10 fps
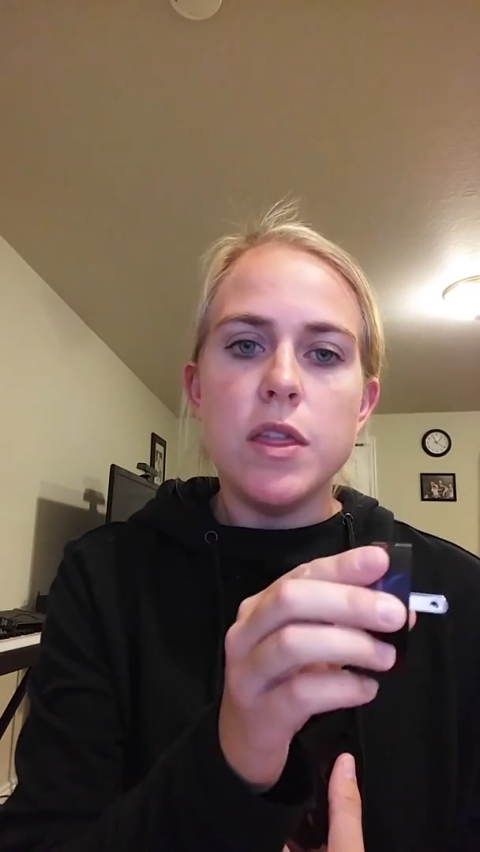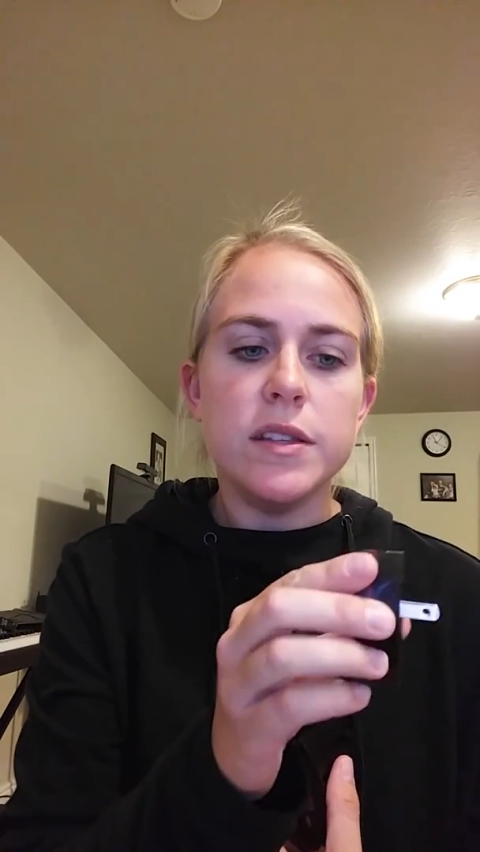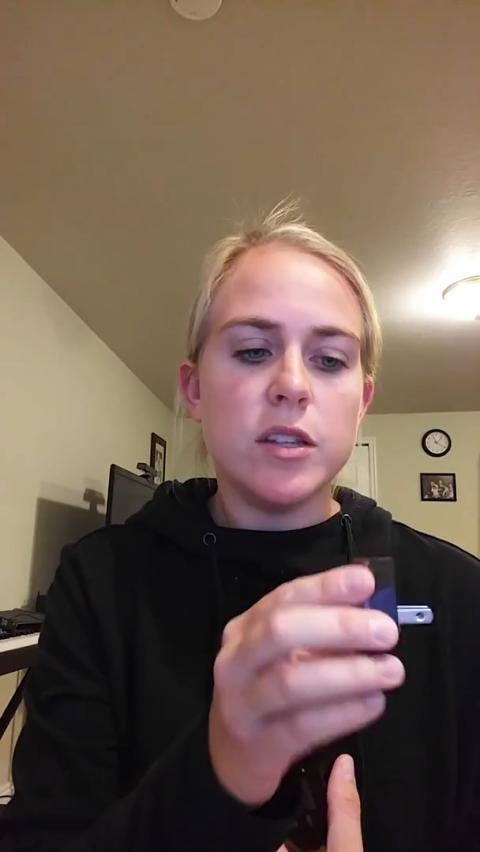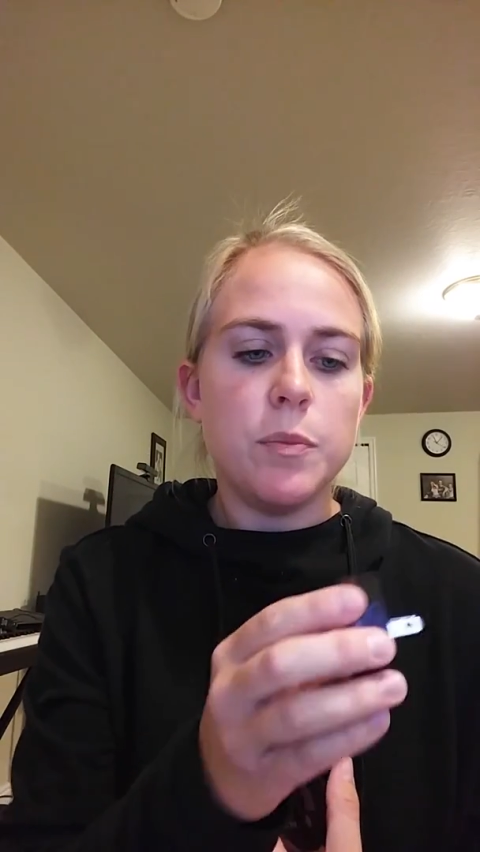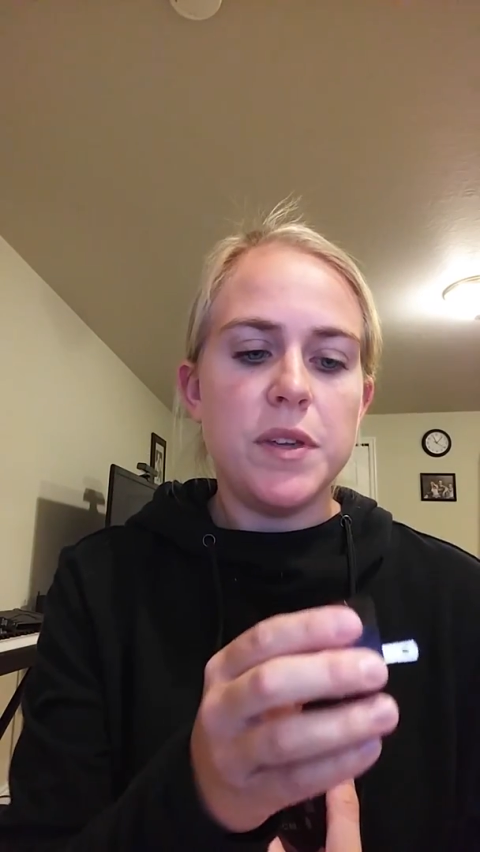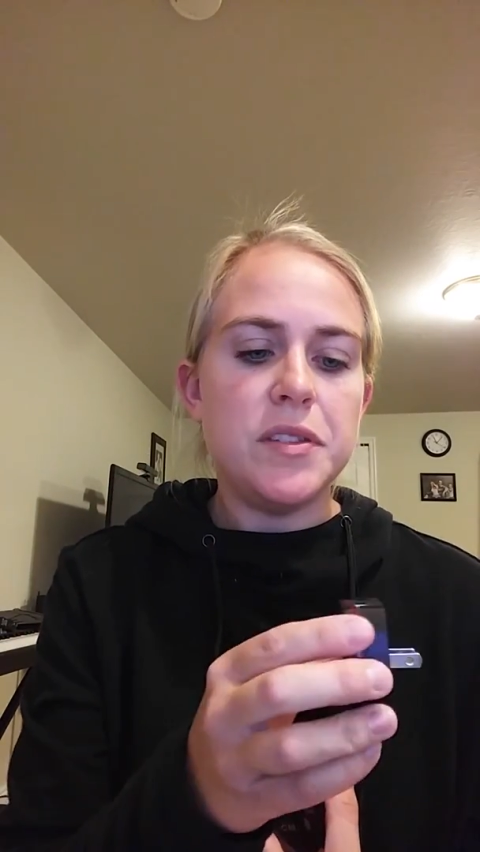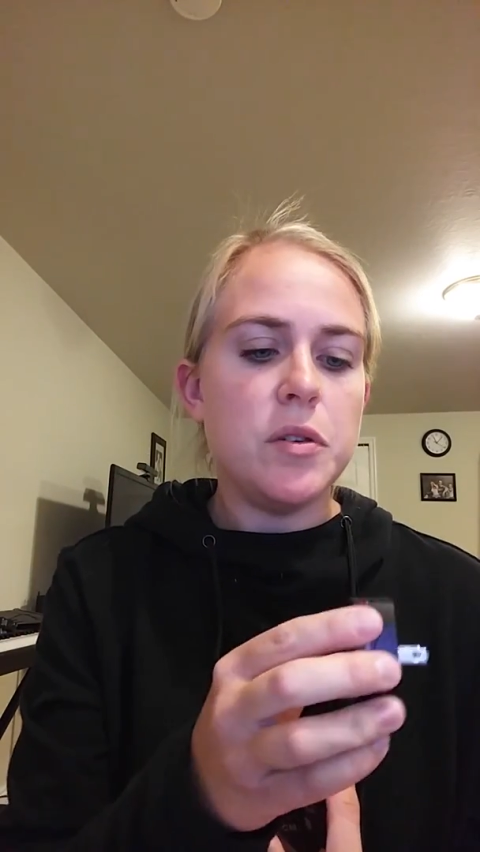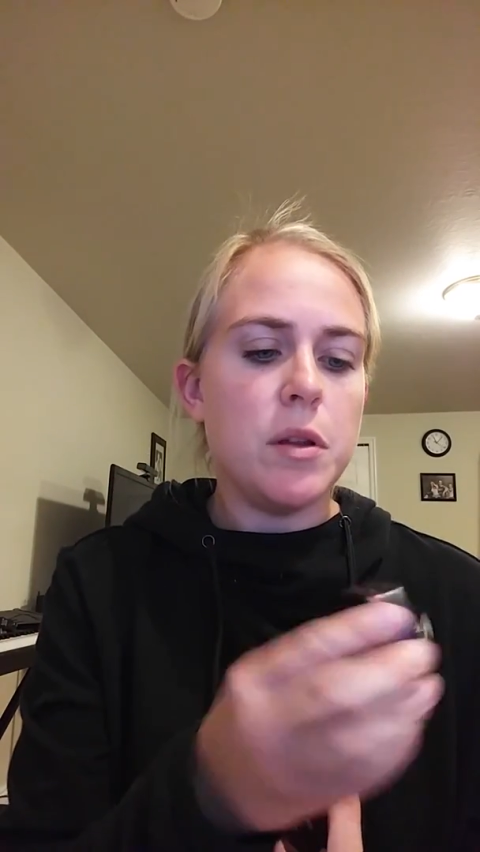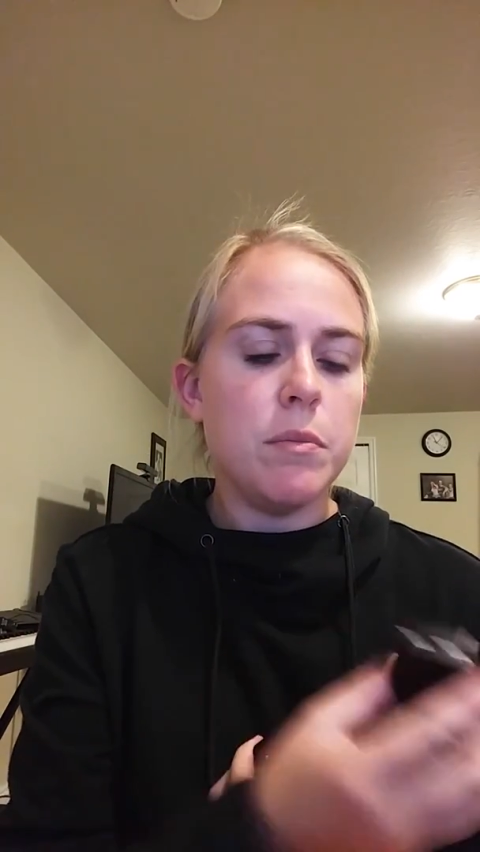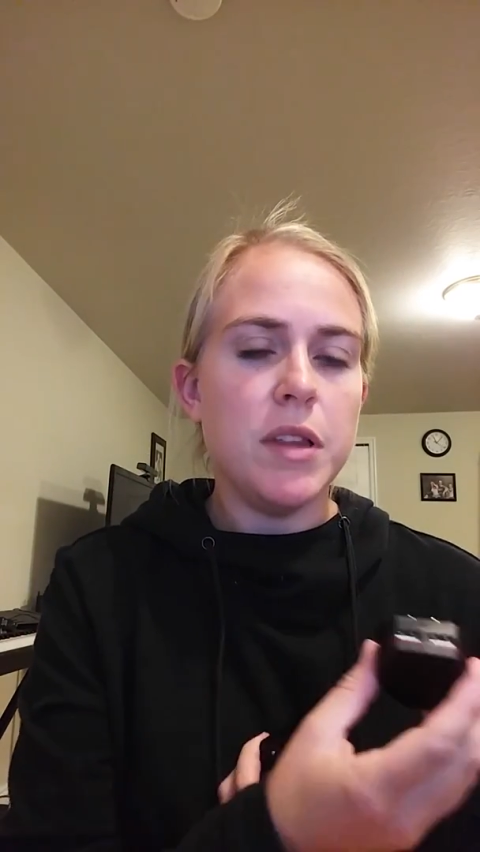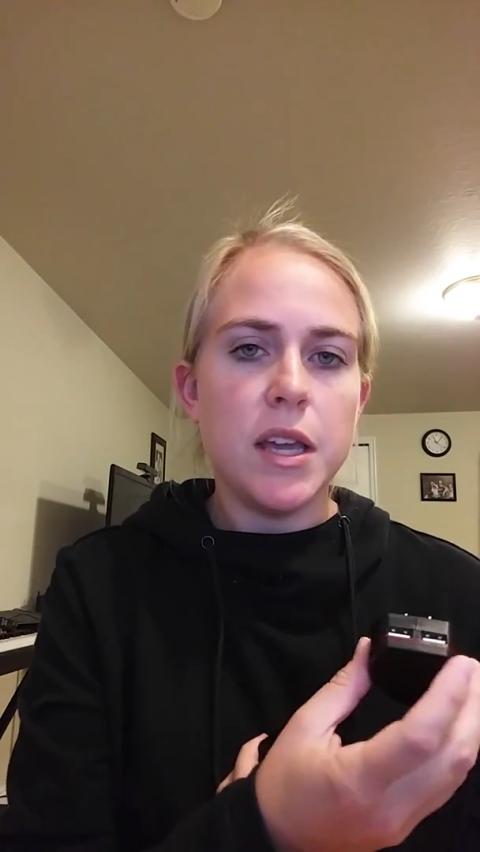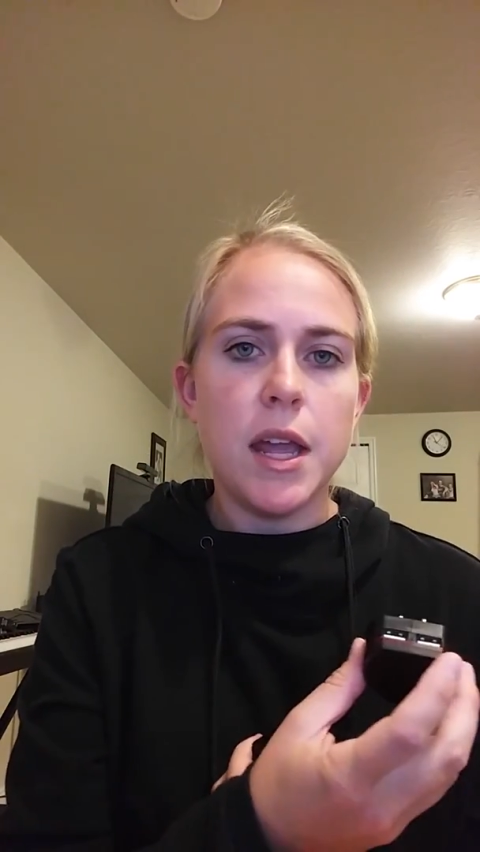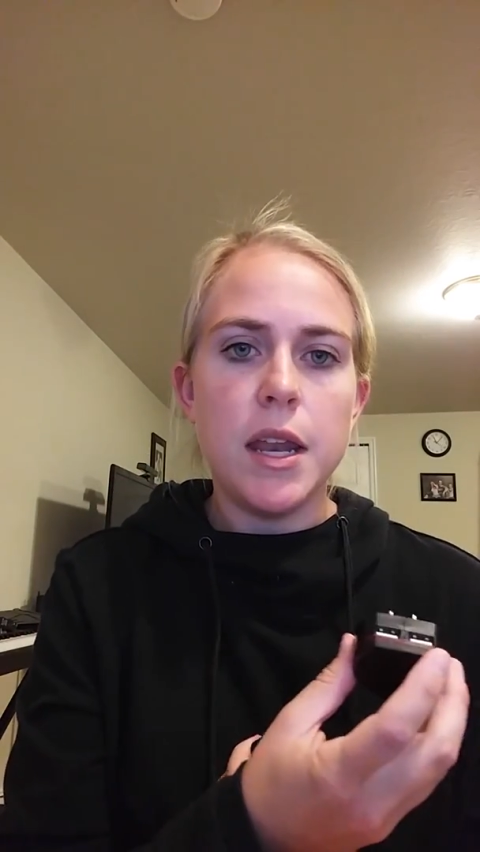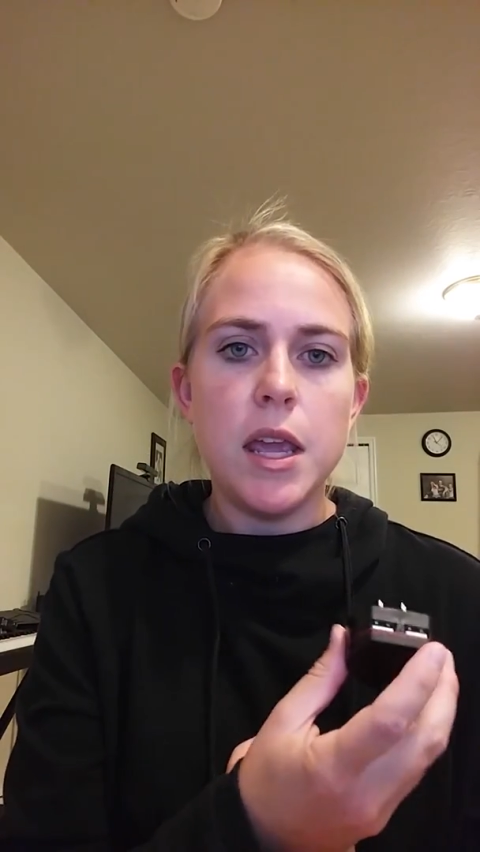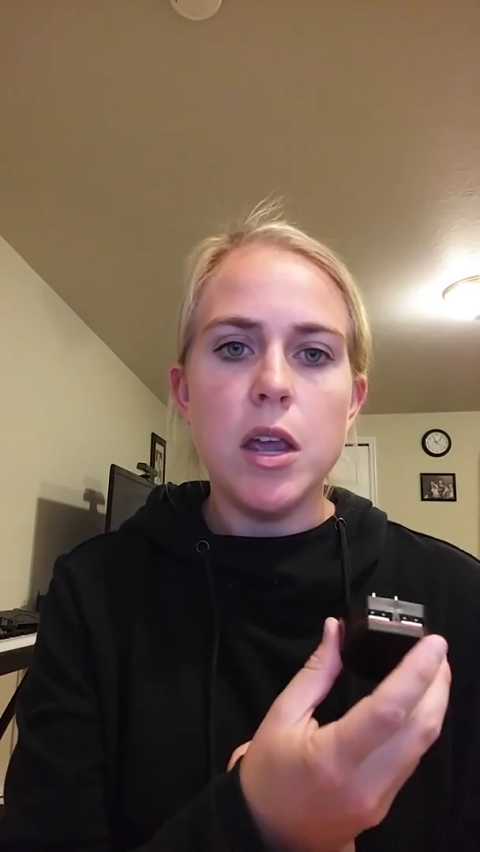this little piece you can plug
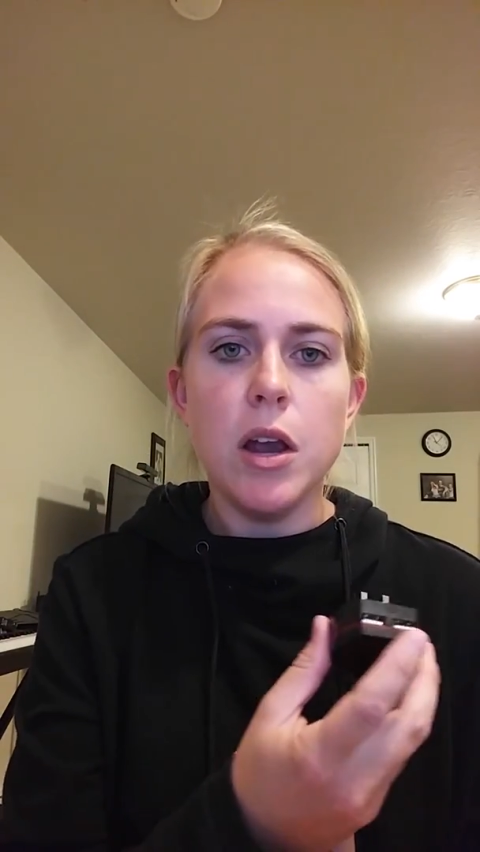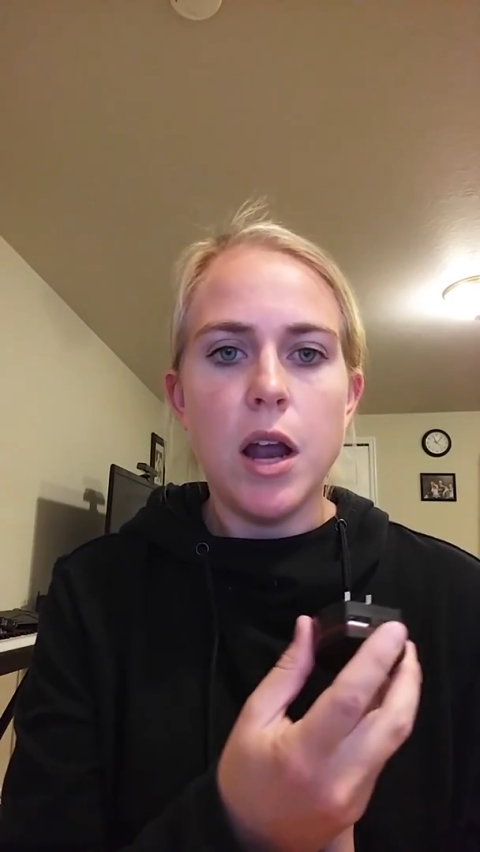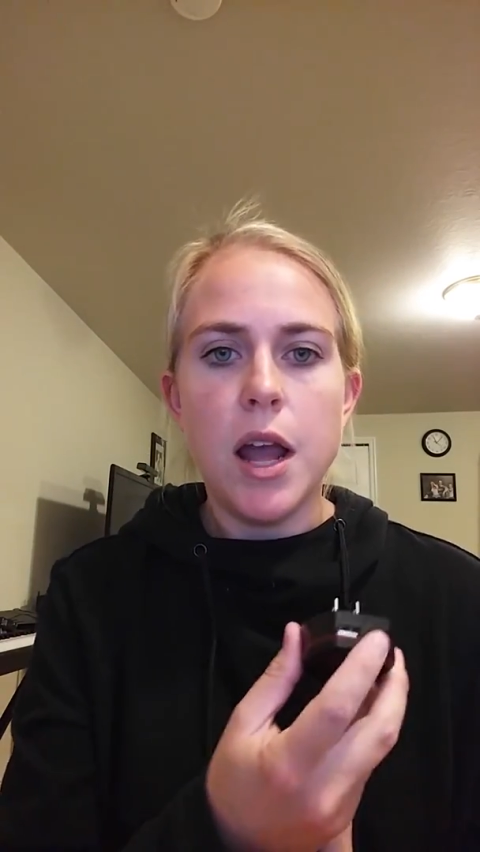in here